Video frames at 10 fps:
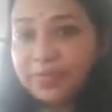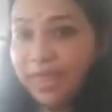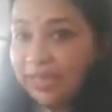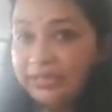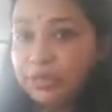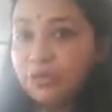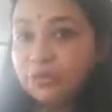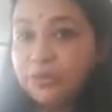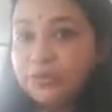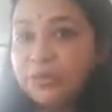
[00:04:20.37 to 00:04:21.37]
As I
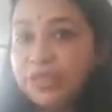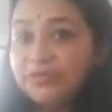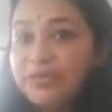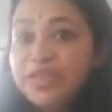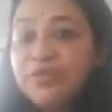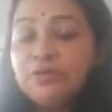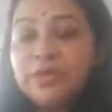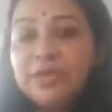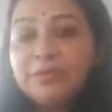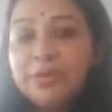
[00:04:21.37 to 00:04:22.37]
told you that we need to
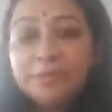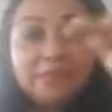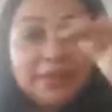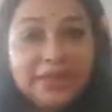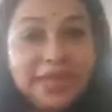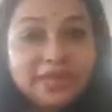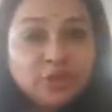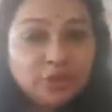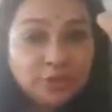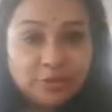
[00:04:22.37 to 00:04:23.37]
keep the
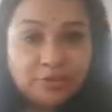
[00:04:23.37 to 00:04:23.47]
pH,